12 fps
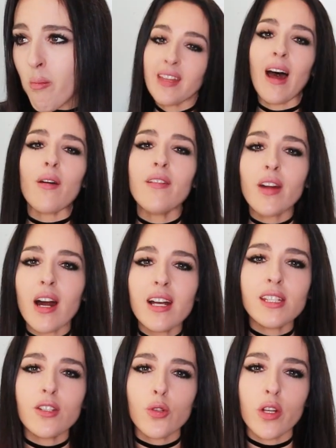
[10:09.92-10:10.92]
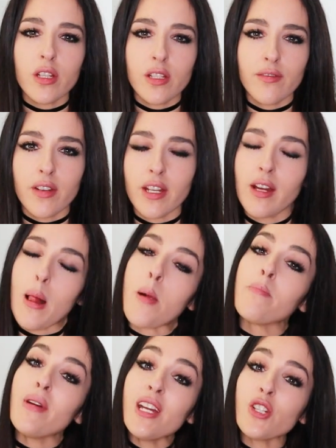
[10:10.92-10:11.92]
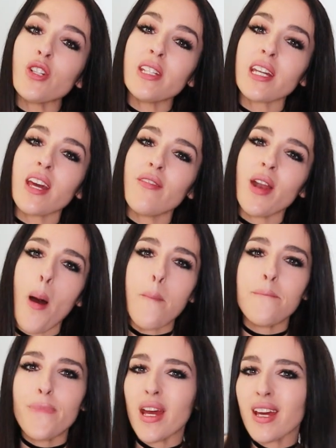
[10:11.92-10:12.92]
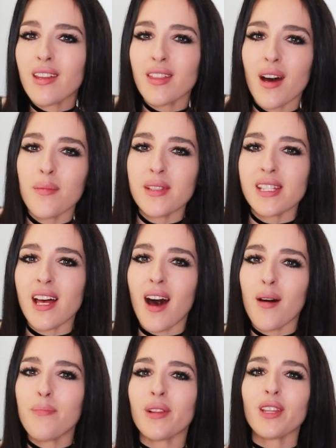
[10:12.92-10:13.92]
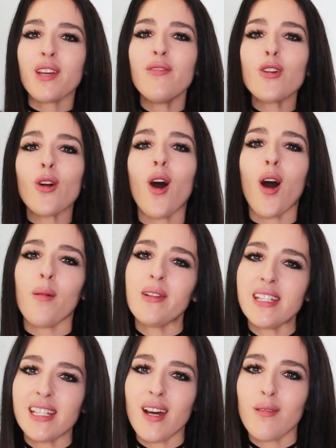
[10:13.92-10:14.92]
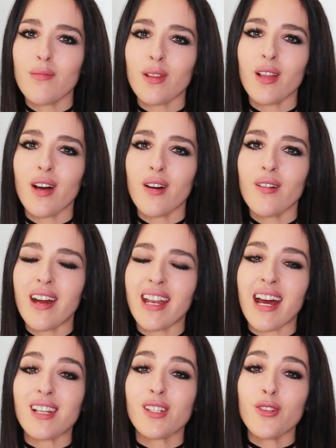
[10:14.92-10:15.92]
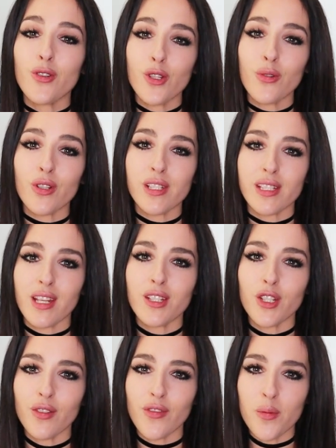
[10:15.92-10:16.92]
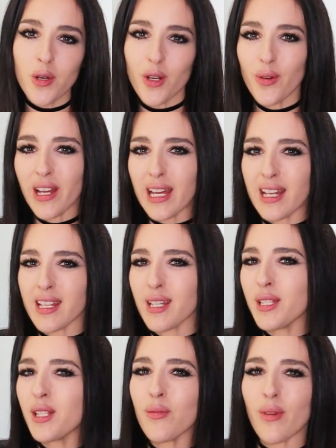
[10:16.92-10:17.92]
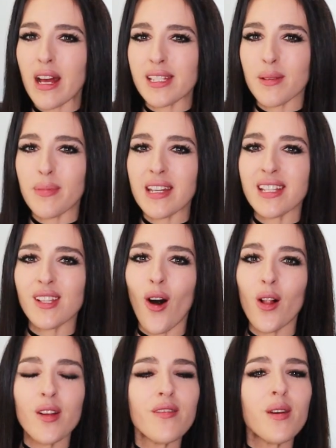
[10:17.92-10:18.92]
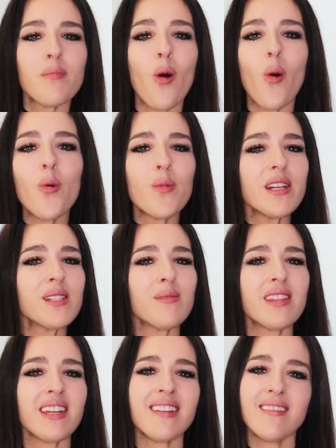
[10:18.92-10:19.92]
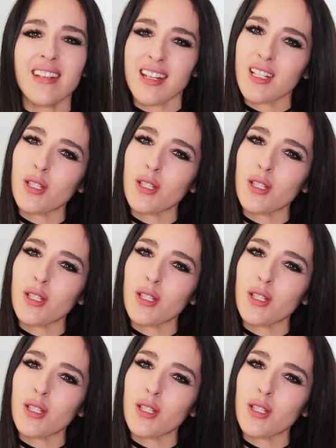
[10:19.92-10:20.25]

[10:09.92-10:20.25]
Now, if you guys enjoyed this video, be sure to give it a big thumbs up, leave your comments down below, and as usual, stay tuned for more quick and easy recipes, all of them always with a unique